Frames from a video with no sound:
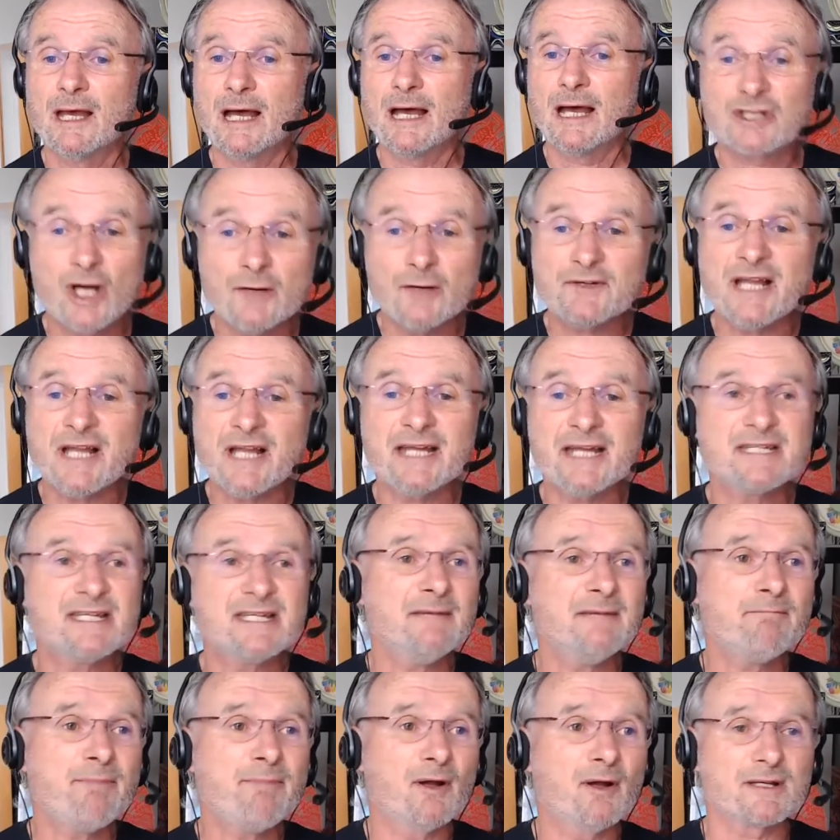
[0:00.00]
COVID
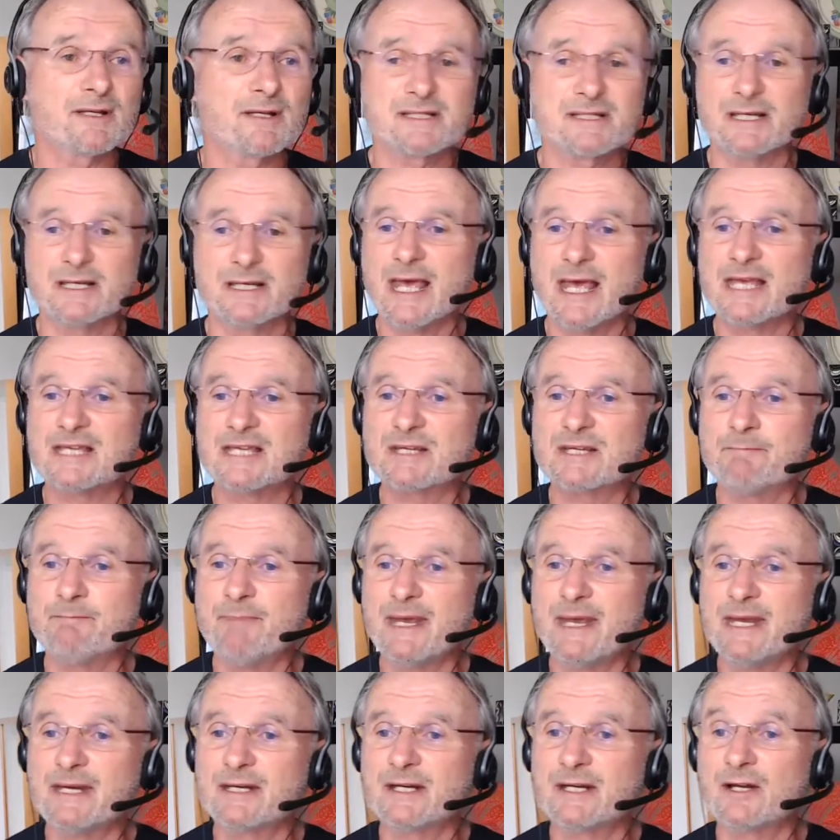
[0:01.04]
19 policy has
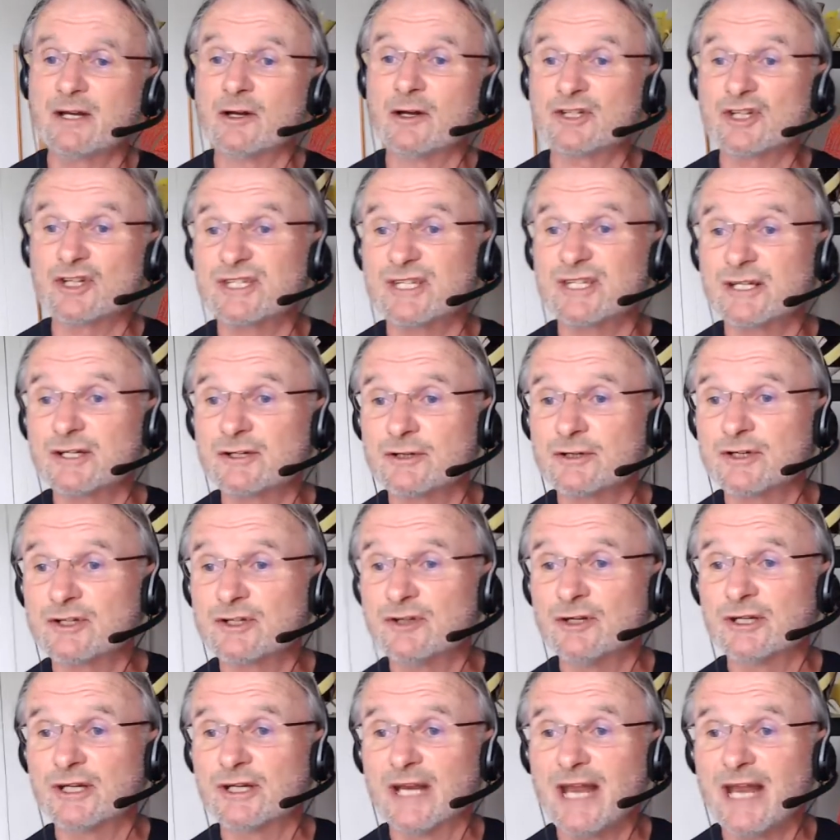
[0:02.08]
depended on Jacinda
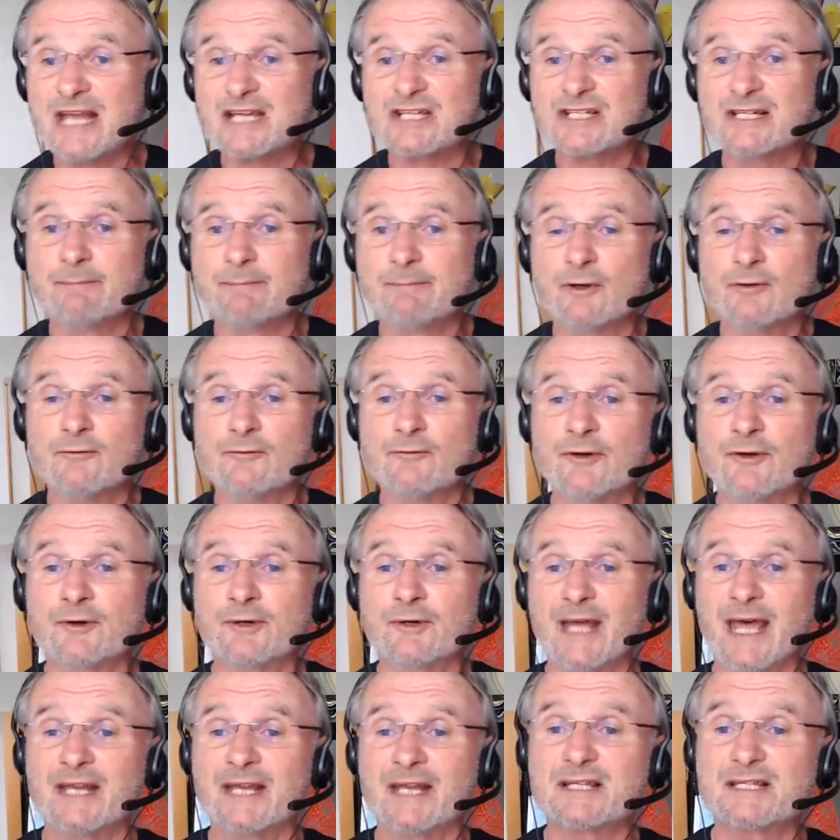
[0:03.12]
Ardern and Ashley Bloomfield
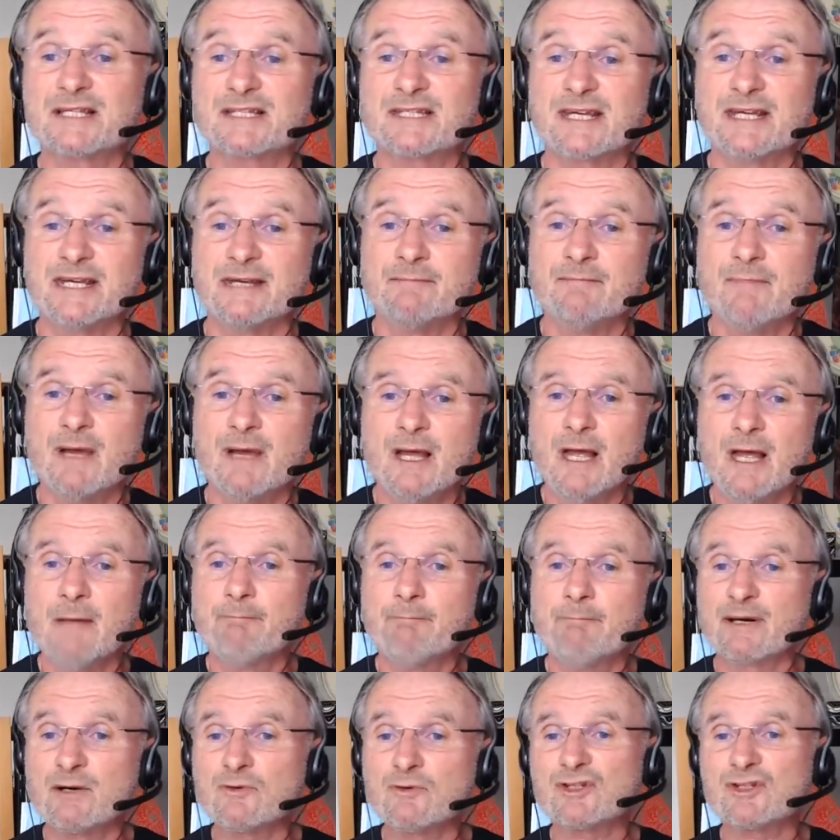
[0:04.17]
and his team,
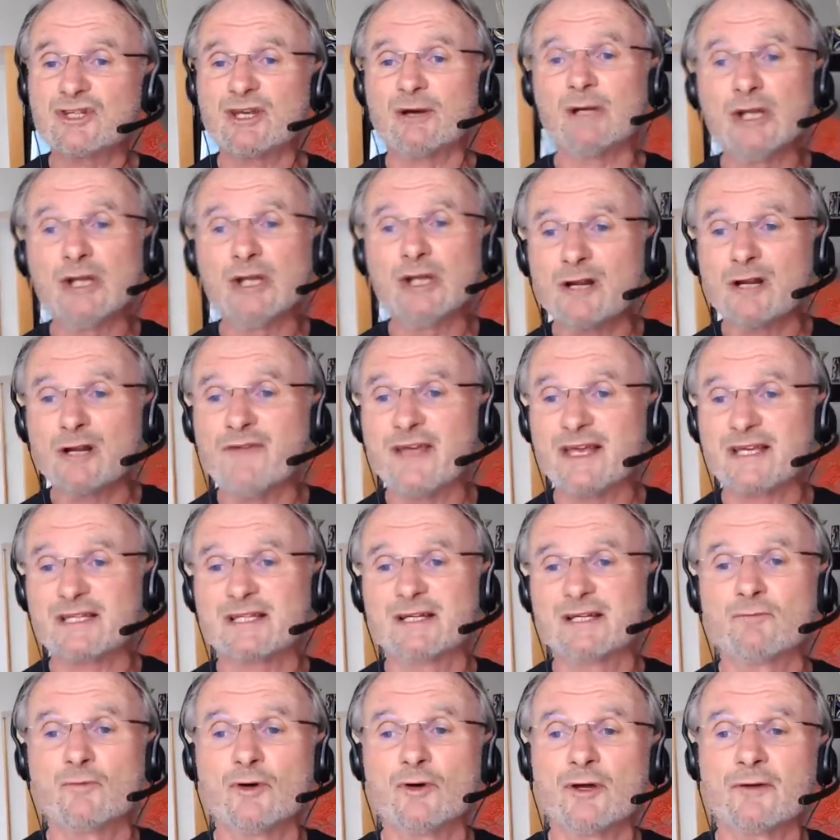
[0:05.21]
but also a lot of
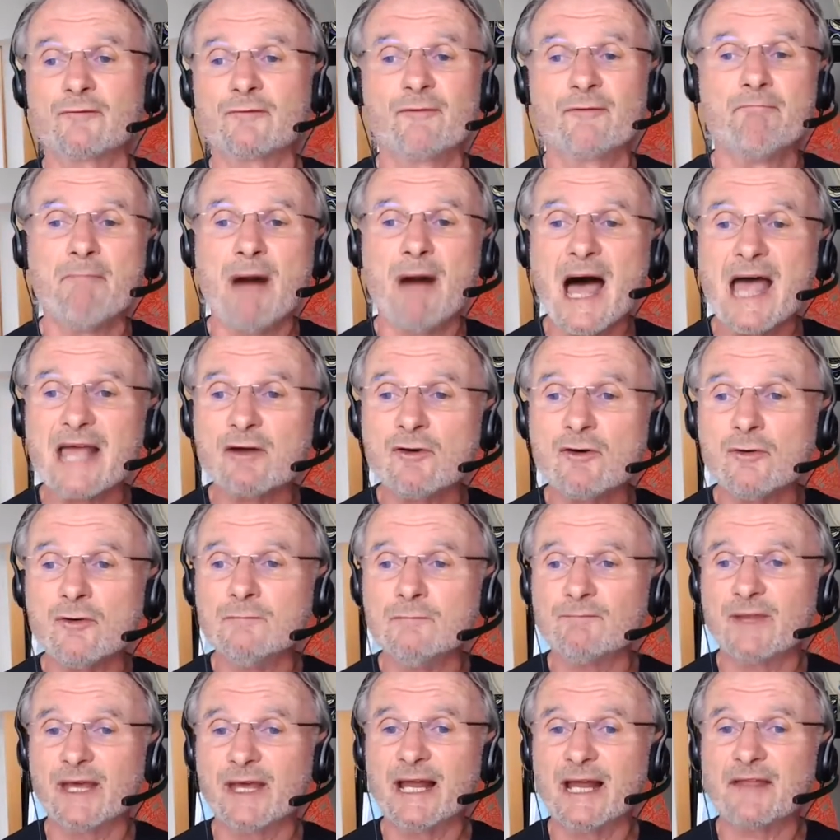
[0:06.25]
excellent work from Michael
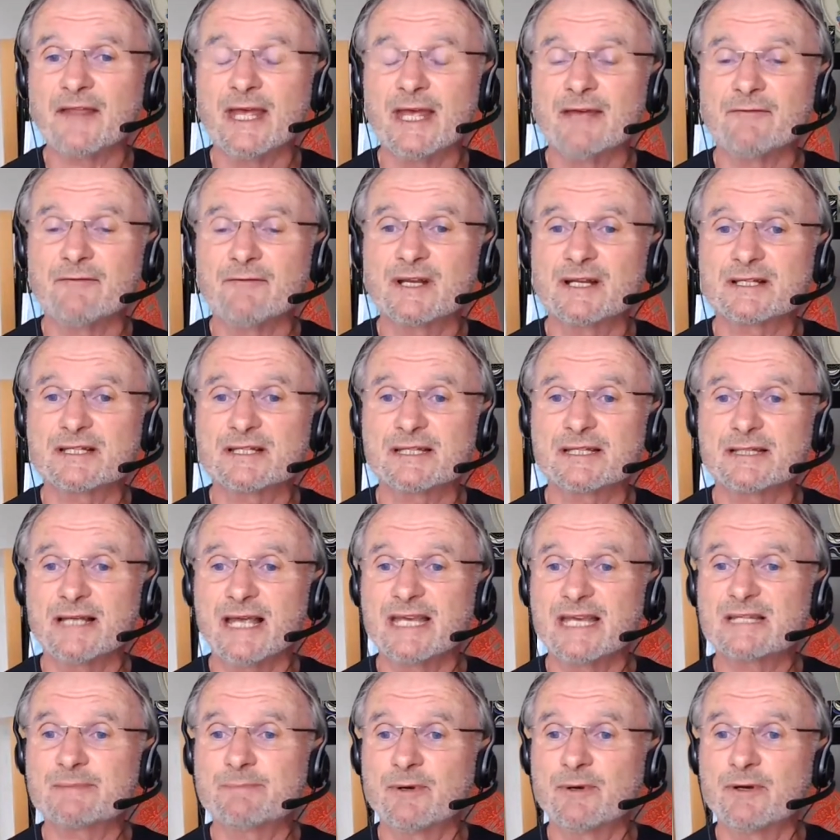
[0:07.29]
and other evidence
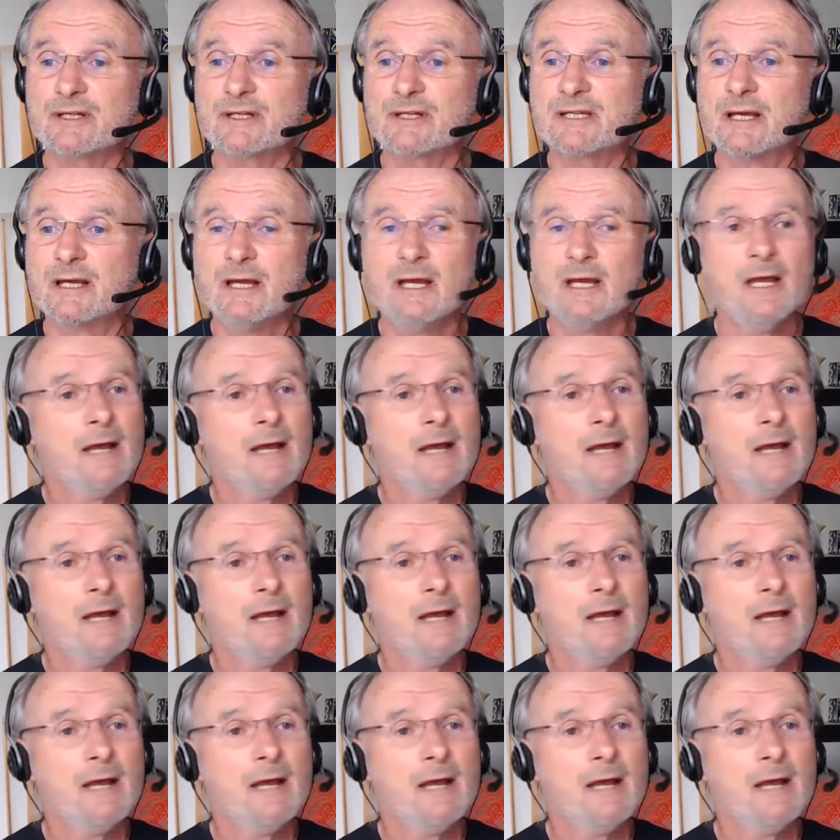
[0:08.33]
experts.